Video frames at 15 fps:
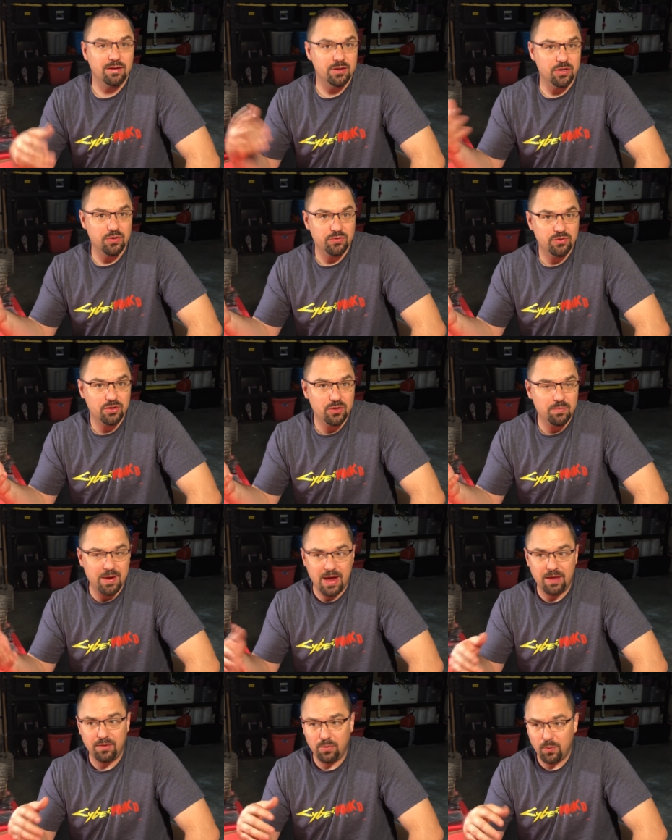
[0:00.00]
YouTube
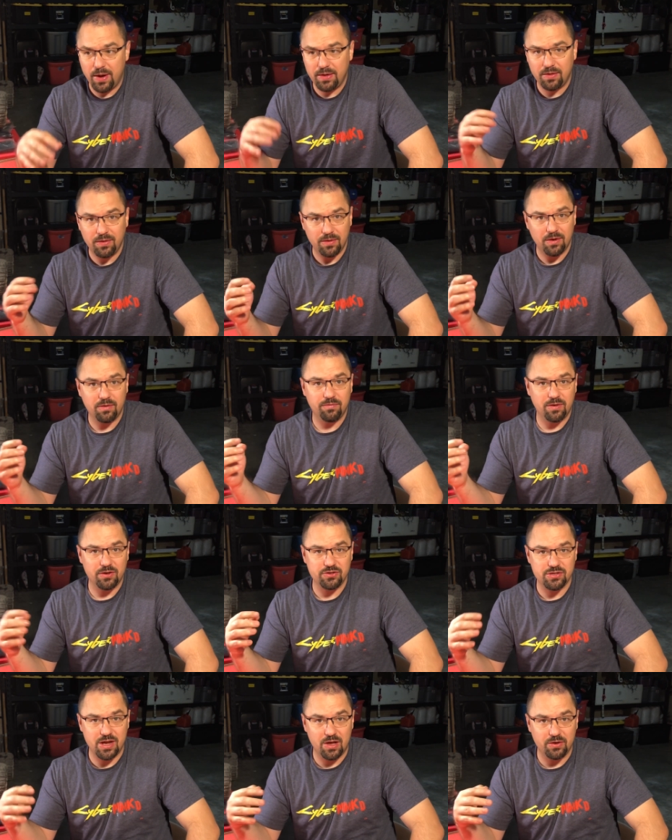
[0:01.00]
and the way that their
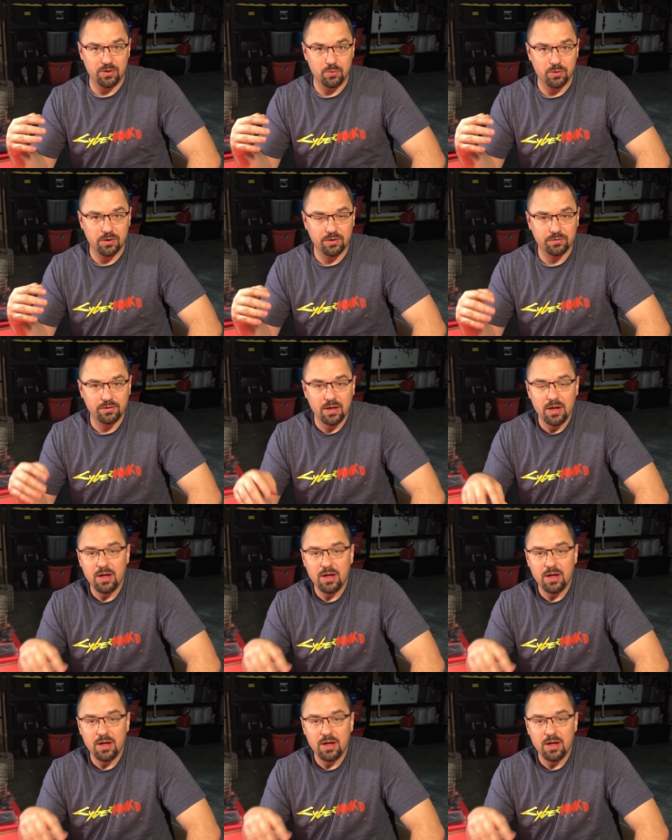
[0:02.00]
functionality works.